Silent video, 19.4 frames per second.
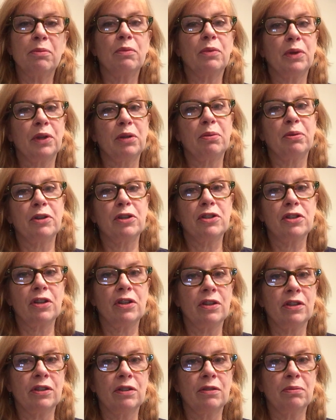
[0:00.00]
really
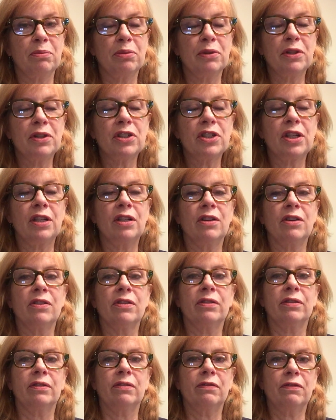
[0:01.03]
appreciate
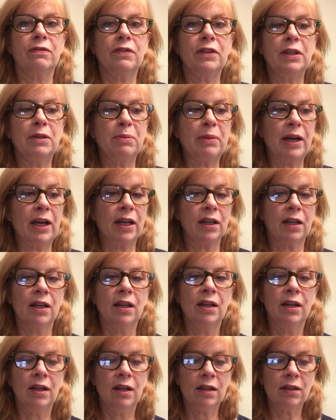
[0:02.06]
y'all's feedback.
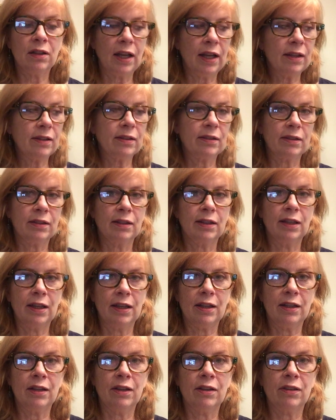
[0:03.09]
Let's
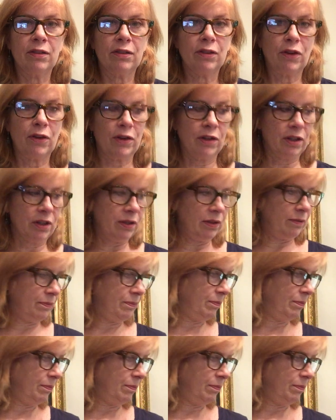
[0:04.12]
get started.